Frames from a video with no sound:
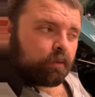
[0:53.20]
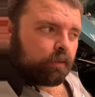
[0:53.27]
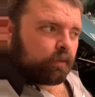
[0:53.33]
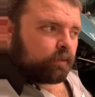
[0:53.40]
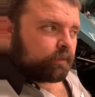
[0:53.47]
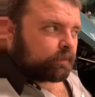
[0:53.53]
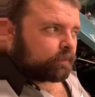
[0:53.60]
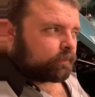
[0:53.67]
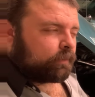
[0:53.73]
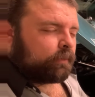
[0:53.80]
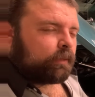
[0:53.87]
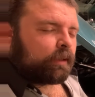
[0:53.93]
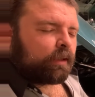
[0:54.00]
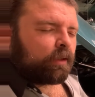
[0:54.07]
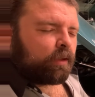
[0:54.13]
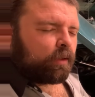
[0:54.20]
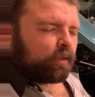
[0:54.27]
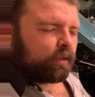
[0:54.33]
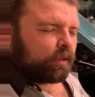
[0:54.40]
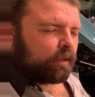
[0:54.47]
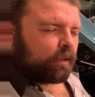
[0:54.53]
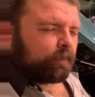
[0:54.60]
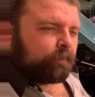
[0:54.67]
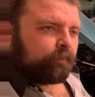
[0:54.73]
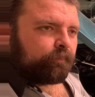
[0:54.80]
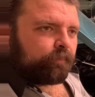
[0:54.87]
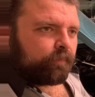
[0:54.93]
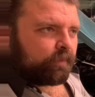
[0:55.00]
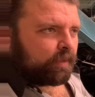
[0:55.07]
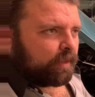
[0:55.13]
screwed it all up.
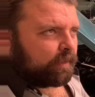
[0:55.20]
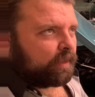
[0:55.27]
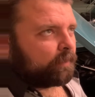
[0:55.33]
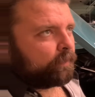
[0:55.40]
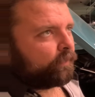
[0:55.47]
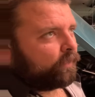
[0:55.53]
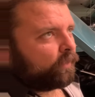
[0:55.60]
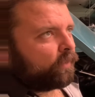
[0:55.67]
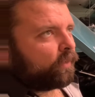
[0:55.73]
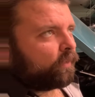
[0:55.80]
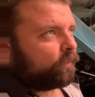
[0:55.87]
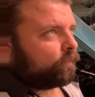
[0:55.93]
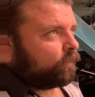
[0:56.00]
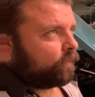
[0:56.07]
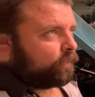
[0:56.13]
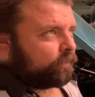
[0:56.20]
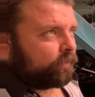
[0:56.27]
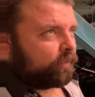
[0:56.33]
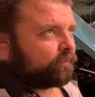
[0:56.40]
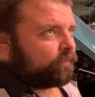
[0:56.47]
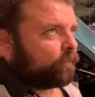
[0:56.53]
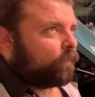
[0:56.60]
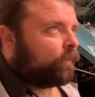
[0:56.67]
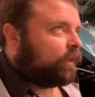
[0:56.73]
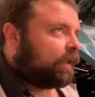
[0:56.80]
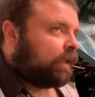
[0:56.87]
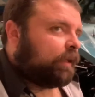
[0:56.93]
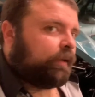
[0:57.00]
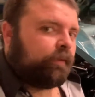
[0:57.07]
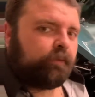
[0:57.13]
Then they put R134
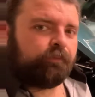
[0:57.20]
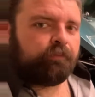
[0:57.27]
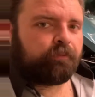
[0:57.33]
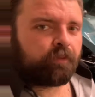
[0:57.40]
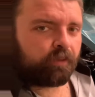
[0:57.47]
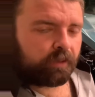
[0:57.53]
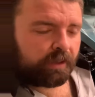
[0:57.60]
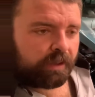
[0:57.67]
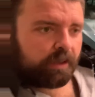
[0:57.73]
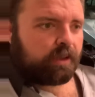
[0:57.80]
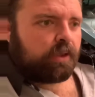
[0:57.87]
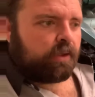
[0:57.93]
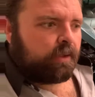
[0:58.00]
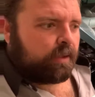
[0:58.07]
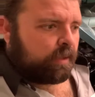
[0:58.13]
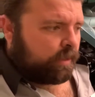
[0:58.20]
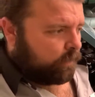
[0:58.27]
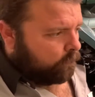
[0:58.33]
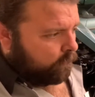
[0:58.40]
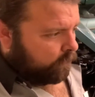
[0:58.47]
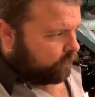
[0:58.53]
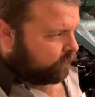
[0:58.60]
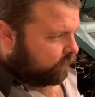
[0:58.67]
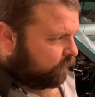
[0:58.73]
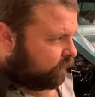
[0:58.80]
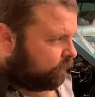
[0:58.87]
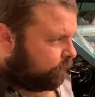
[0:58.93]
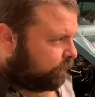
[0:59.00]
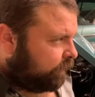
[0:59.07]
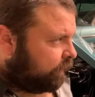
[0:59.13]
in fully. It worked a
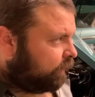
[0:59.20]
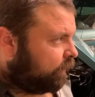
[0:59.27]
little bit.